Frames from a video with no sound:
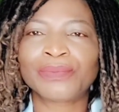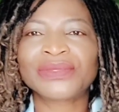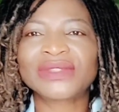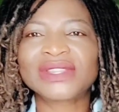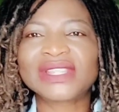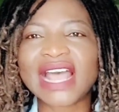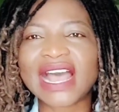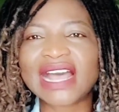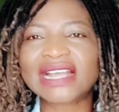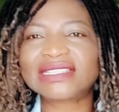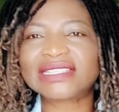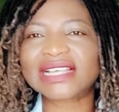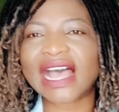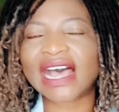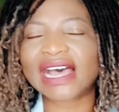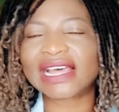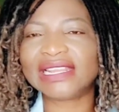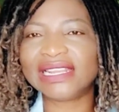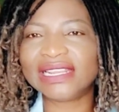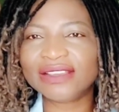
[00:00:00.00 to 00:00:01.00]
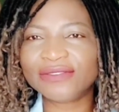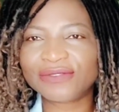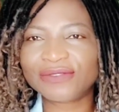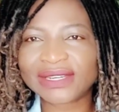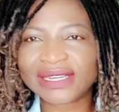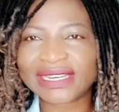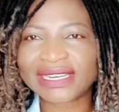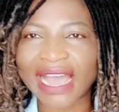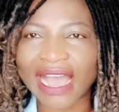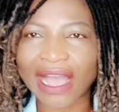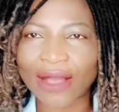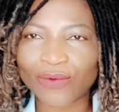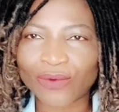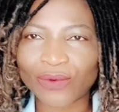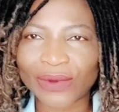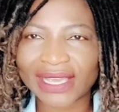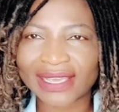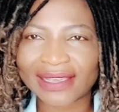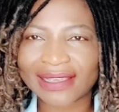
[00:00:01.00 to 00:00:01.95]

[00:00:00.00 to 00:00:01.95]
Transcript: that are living that way.